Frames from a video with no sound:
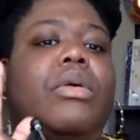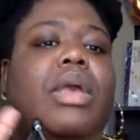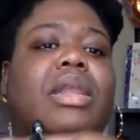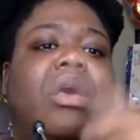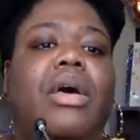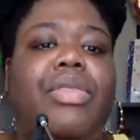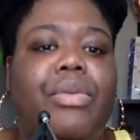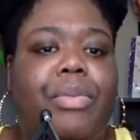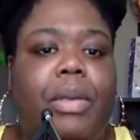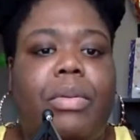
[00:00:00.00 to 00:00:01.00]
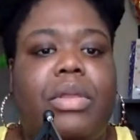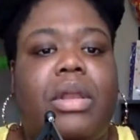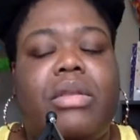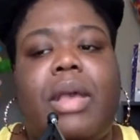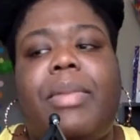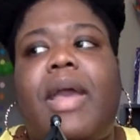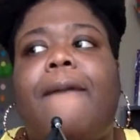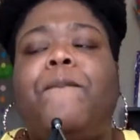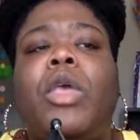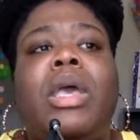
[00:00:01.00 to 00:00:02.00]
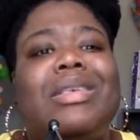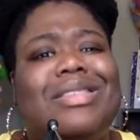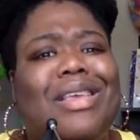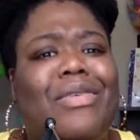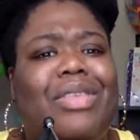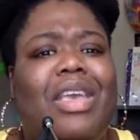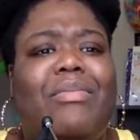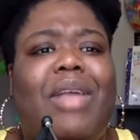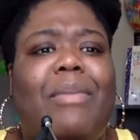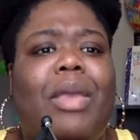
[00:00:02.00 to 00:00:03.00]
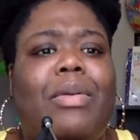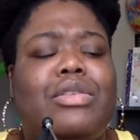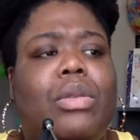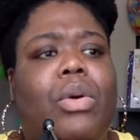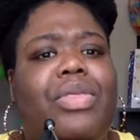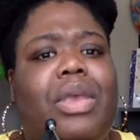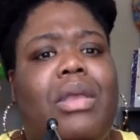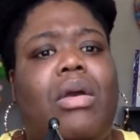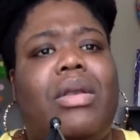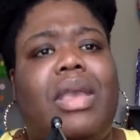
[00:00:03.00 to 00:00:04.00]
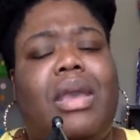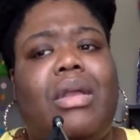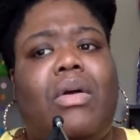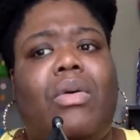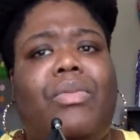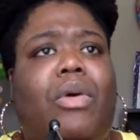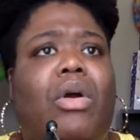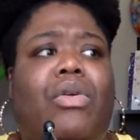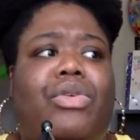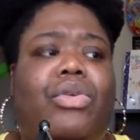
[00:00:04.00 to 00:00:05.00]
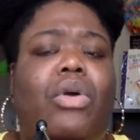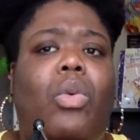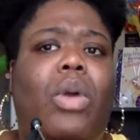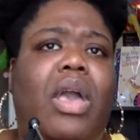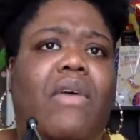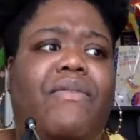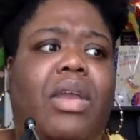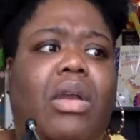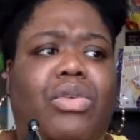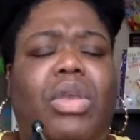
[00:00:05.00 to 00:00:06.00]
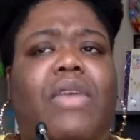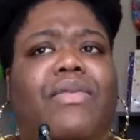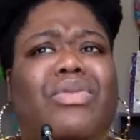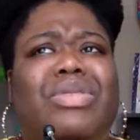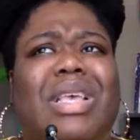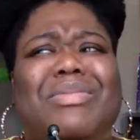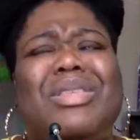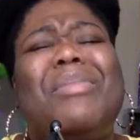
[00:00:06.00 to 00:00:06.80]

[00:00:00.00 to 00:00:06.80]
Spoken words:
and other people that are not black still think of black people as lower than or ghetto or you're on welfare or you get food stamps.